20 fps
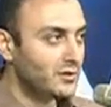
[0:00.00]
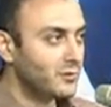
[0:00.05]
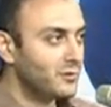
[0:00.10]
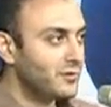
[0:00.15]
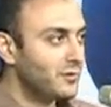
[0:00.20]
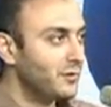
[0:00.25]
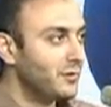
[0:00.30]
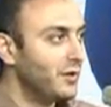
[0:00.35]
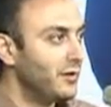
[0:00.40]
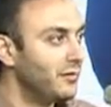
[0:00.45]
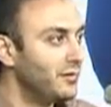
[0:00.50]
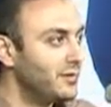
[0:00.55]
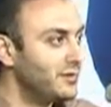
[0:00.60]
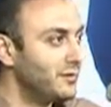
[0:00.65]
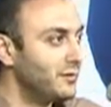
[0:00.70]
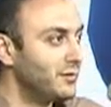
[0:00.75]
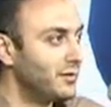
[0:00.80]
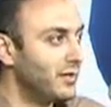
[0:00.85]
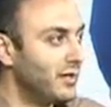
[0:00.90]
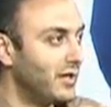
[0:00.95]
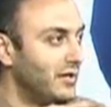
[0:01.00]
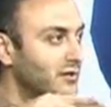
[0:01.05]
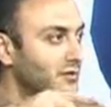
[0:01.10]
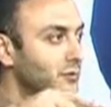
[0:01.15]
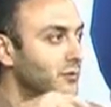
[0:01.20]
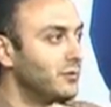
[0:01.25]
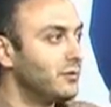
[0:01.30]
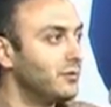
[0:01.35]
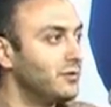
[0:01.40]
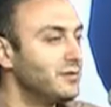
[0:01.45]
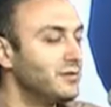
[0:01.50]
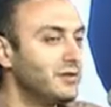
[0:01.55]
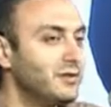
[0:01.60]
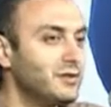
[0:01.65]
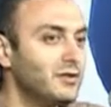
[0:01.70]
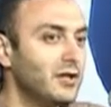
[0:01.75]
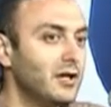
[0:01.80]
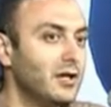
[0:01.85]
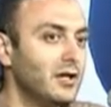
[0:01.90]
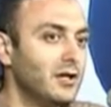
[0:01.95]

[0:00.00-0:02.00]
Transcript: There was three of us, three guys doing the research.